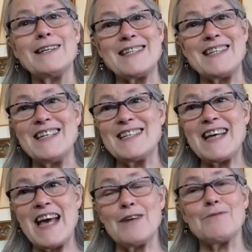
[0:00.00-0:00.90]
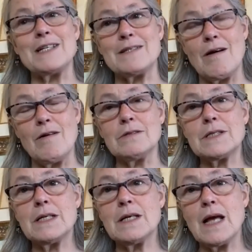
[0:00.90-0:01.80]
disease can result,
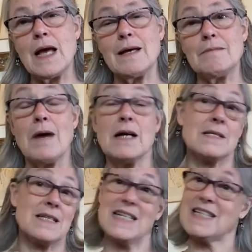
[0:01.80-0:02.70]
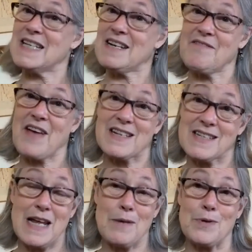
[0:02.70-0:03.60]
and mild disease in a
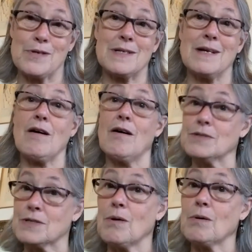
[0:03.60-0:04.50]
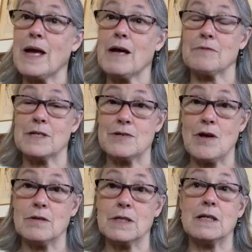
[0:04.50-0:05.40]
vaccinated person also can
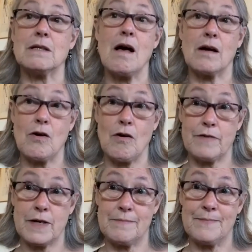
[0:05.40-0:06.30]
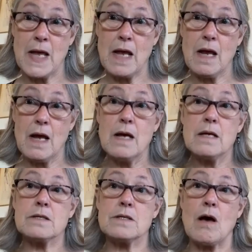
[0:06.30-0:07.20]
result in long COVID.
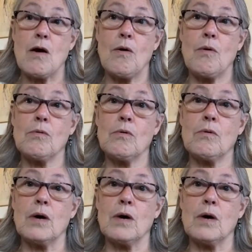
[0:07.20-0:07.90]
So